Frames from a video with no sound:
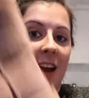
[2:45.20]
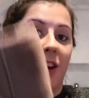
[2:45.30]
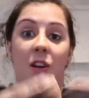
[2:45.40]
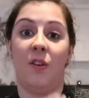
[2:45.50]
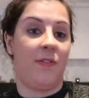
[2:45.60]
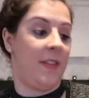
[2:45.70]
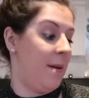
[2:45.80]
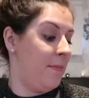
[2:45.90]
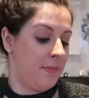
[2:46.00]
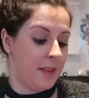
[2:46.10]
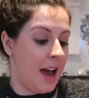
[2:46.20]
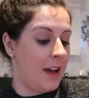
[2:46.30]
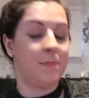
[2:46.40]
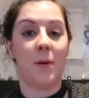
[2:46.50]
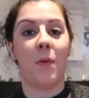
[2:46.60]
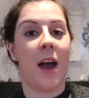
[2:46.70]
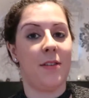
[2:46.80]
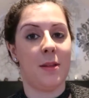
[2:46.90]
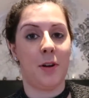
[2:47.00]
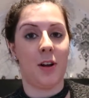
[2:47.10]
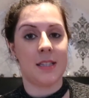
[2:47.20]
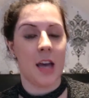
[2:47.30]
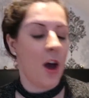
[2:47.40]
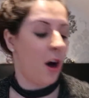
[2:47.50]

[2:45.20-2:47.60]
love them. I've been wearing them lots.